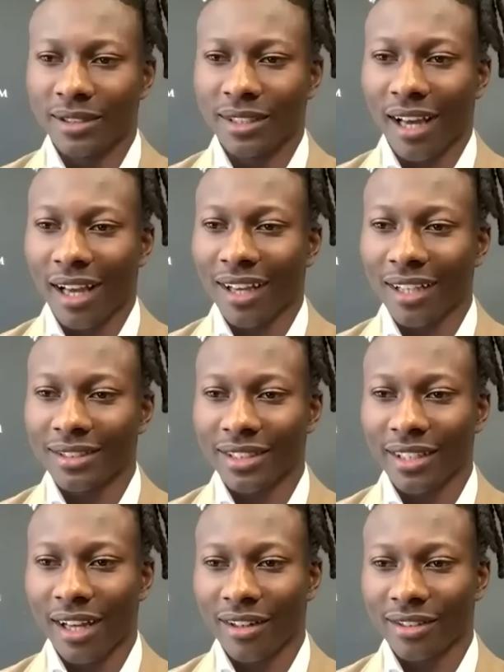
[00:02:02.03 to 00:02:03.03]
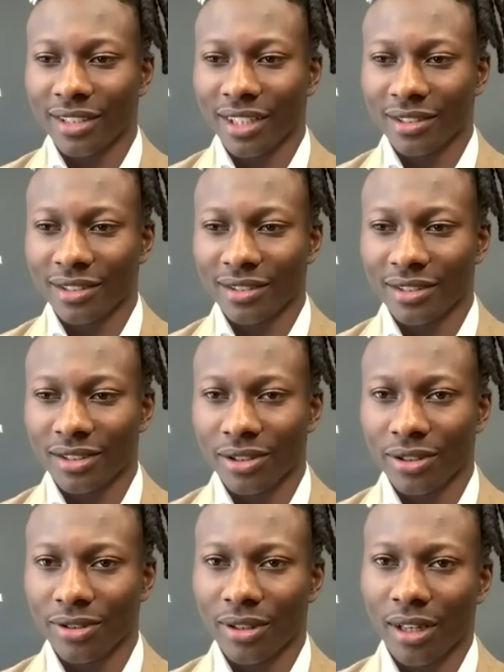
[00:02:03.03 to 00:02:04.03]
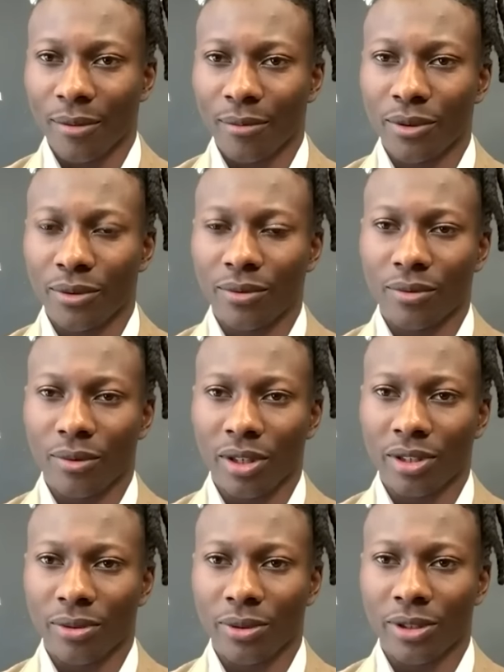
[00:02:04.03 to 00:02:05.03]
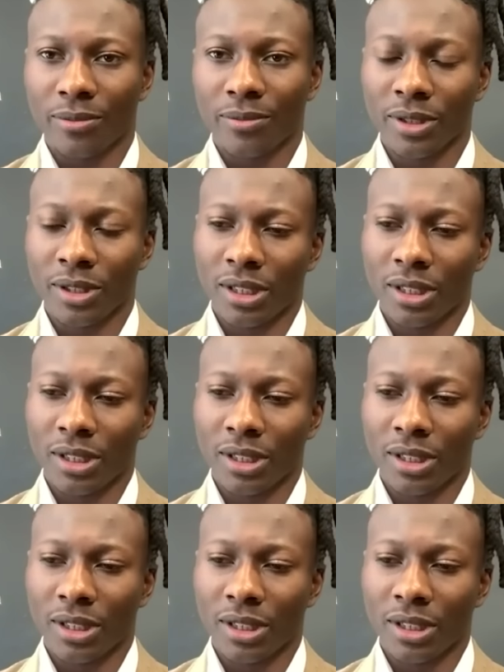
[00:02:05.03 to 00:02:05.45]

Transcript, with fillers: yeah, I, I stay out in Texas, so I'll be working with him.